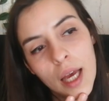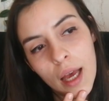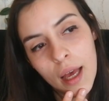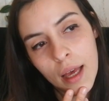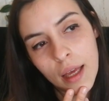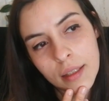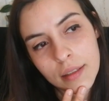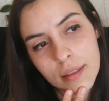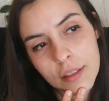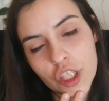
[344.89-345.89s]

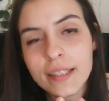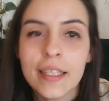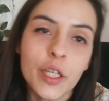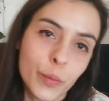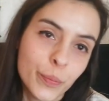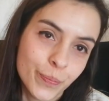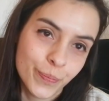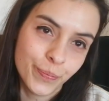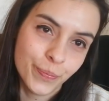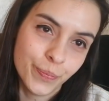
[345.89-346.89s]
And she's here.
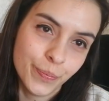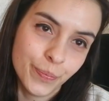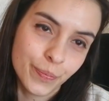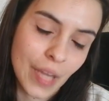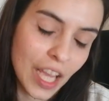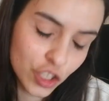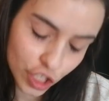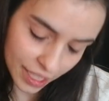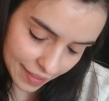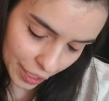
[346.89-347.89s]

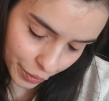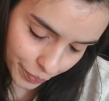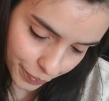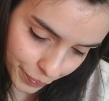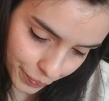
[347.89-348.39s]
She's here.